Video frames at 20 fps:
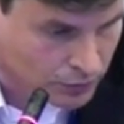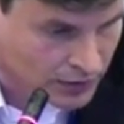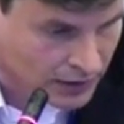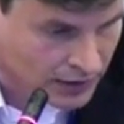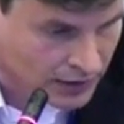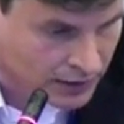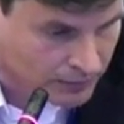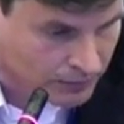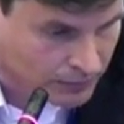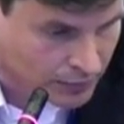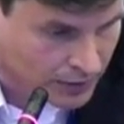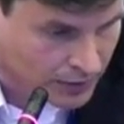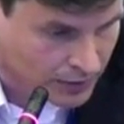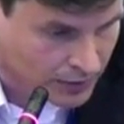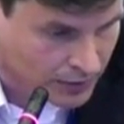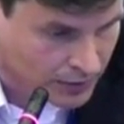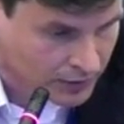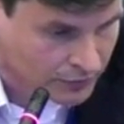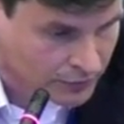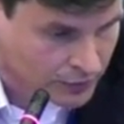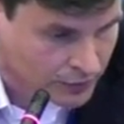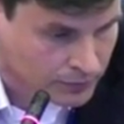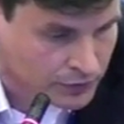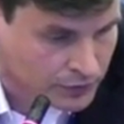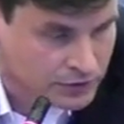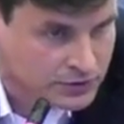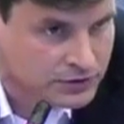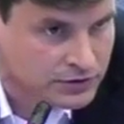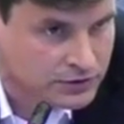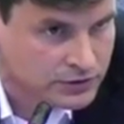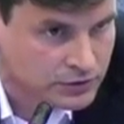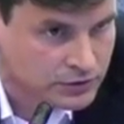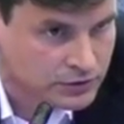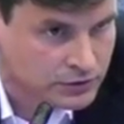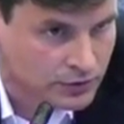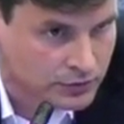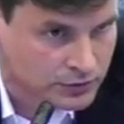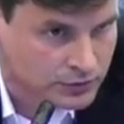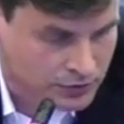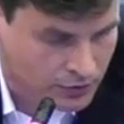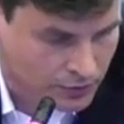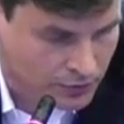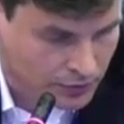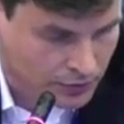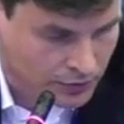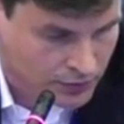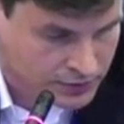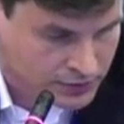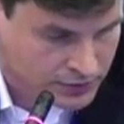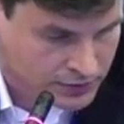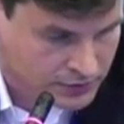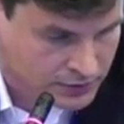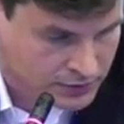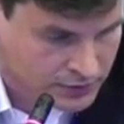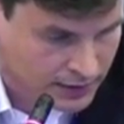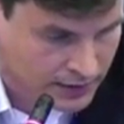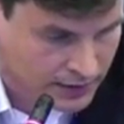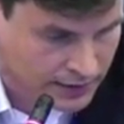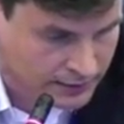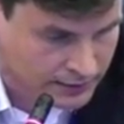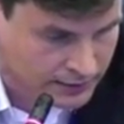take break from those horrors? And